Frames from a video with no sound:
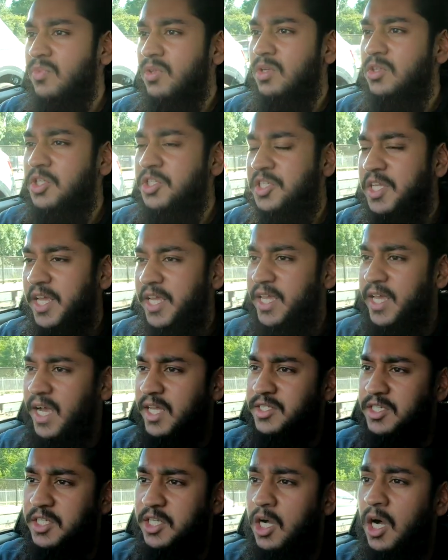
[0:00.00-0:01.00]
just take it
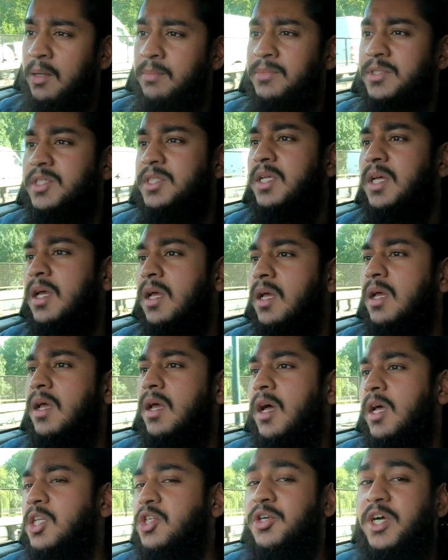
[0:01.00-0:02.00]
as it comes
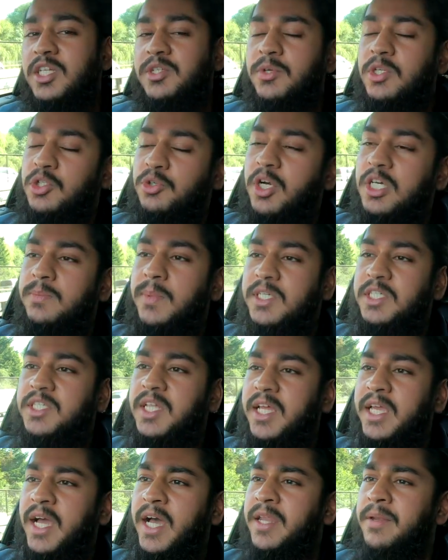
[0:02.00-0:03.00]
and try to enjoy as much as
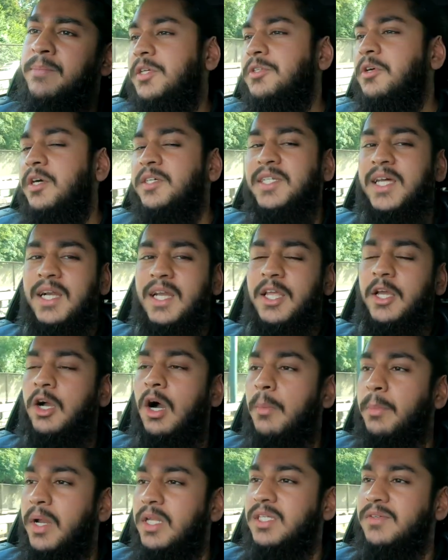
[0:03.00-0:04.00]
I can. It's not exactly a
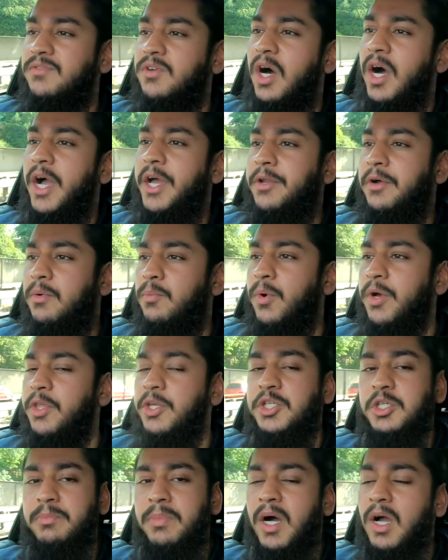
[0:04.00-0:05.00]
comprehensive guide on whether
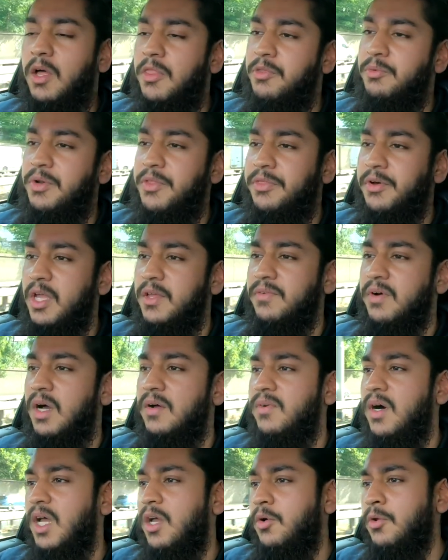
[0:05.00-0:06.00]
you should buy a
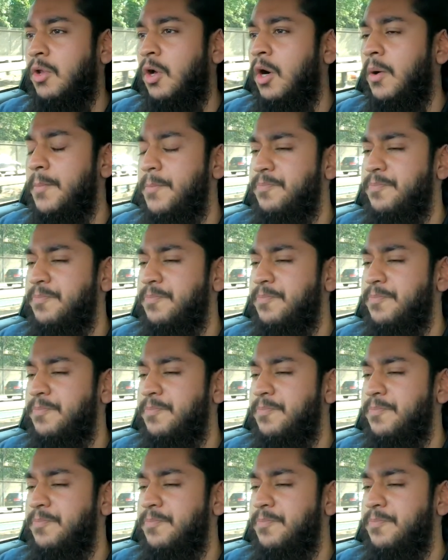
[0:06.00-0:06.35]
335i or not.